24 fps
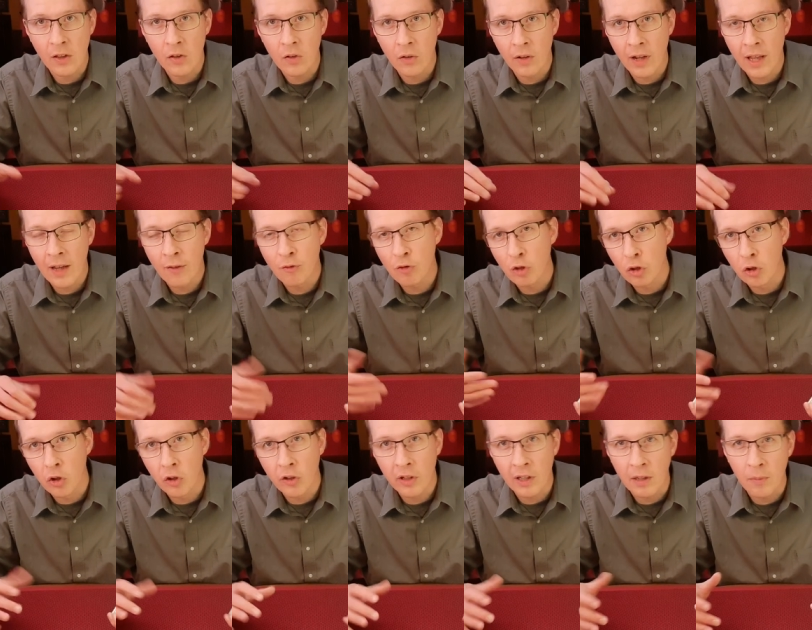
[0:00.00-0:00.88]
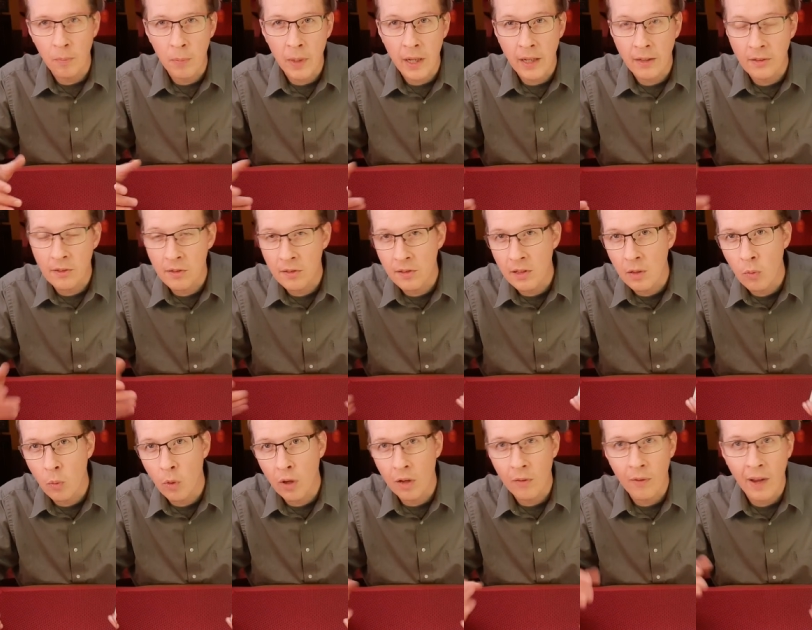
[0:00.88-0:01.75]
You don't have to look and peek to see
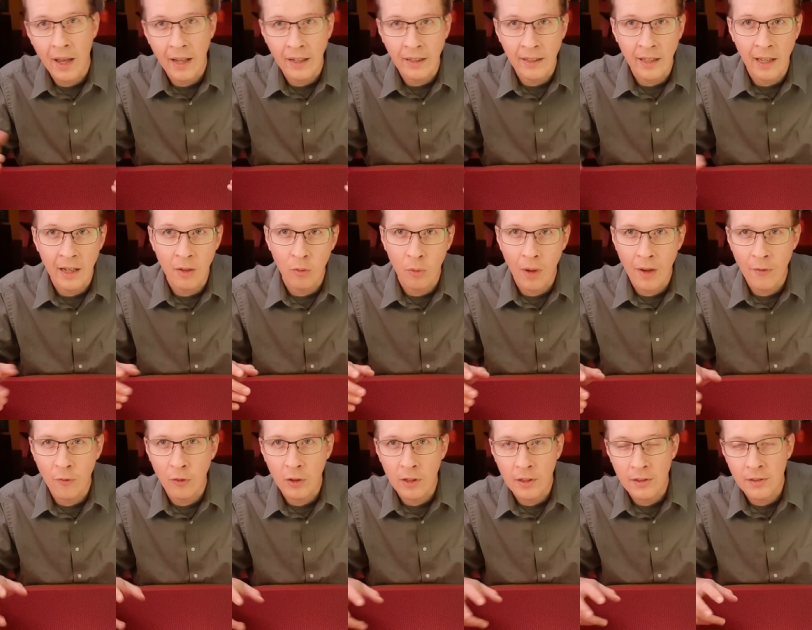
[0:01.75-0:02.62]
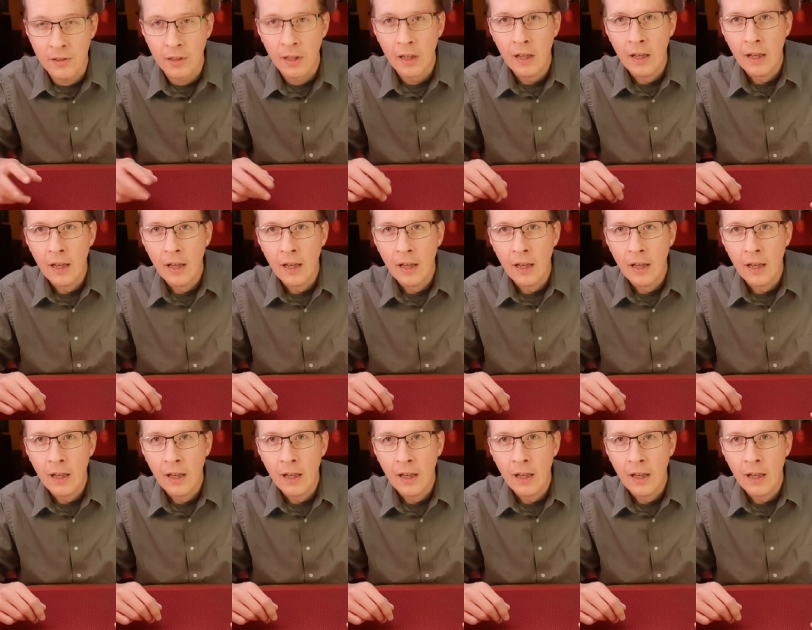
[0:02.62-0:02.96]
where you're at and gain reference